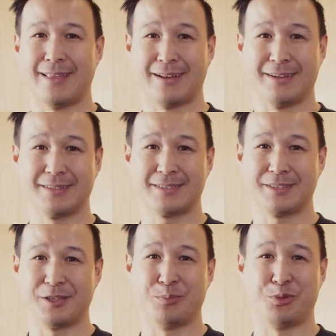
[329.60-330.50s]
That is,
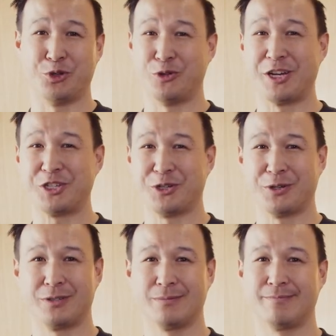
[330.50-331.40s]
the brew
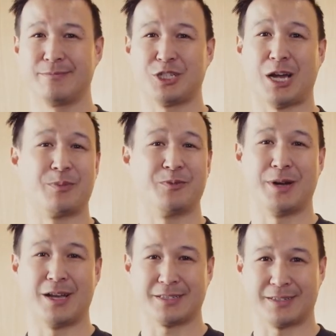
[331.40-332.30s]
ratio, type of
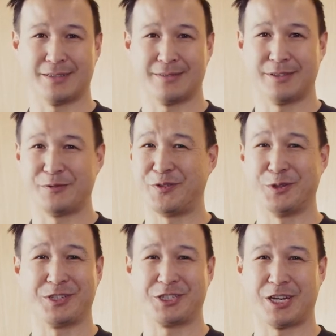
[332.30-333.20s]
basket, the
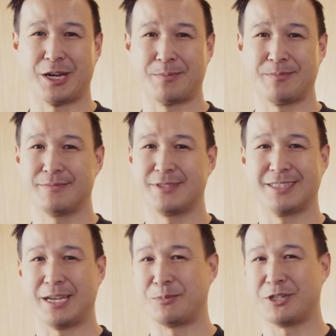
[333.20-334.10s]
filter shape,
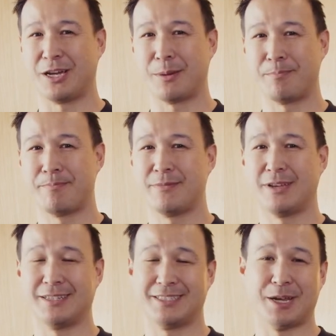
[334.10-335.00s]
steep time,
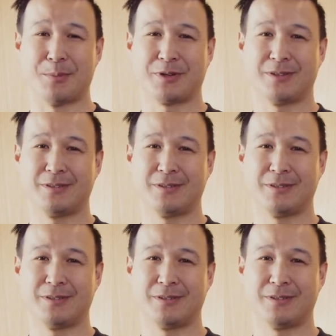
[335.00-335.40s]
and temp.